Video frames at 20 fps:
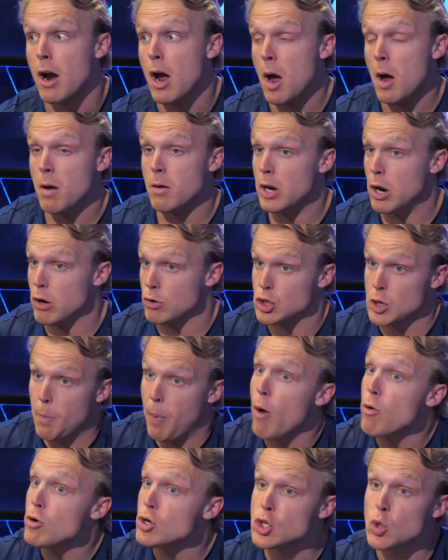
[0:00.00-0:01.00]
you know,
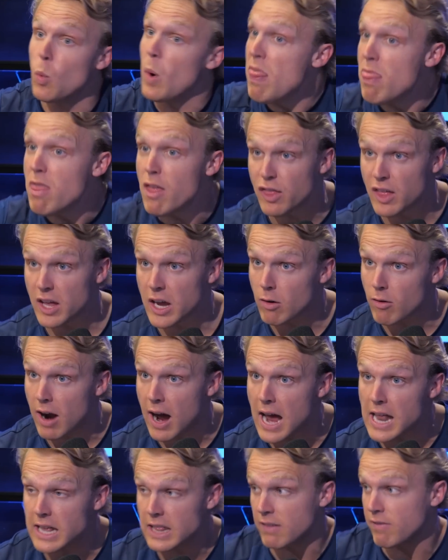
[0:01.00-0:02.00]
supposed to win the thing, right?
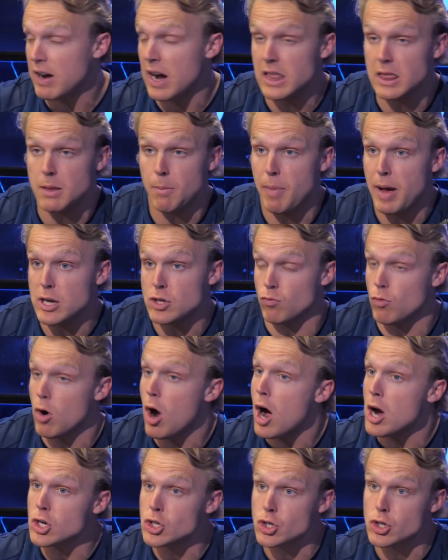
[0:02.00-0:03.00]
Like, they've got the best
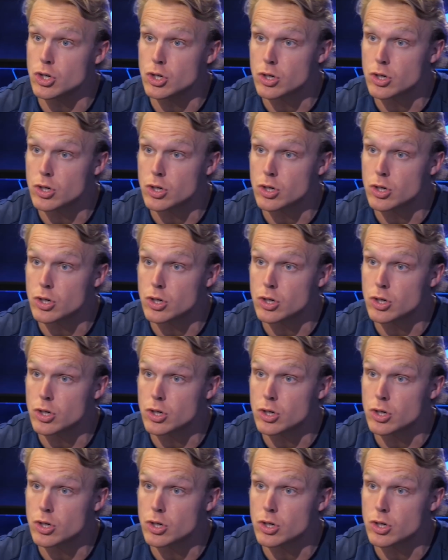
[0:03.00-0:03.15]
roster